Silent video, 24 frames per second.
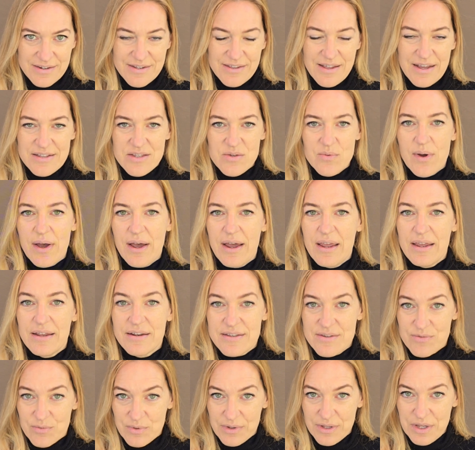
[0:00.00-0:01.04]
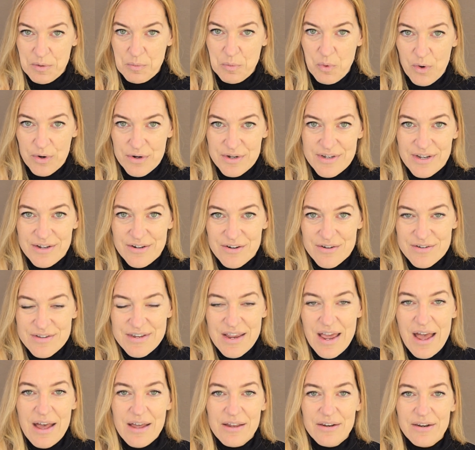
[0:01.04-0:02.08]
That's why it's really important to
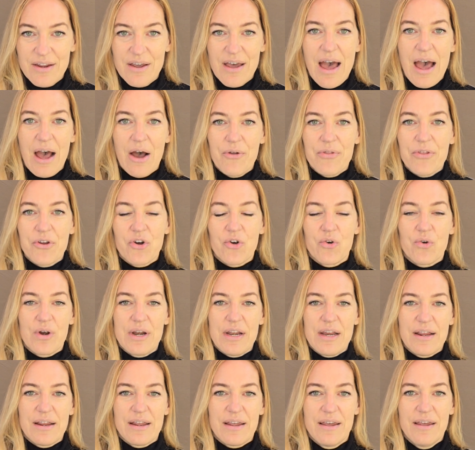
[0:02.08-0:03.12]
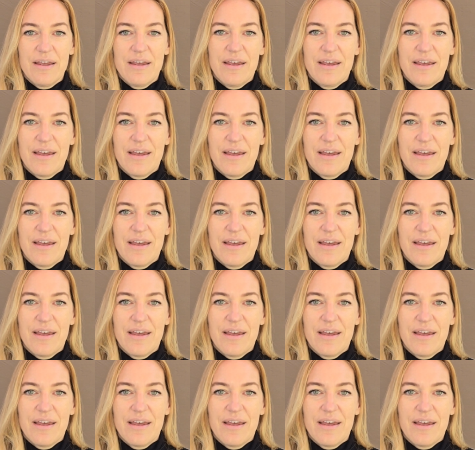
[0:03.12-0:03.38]
understand how the critic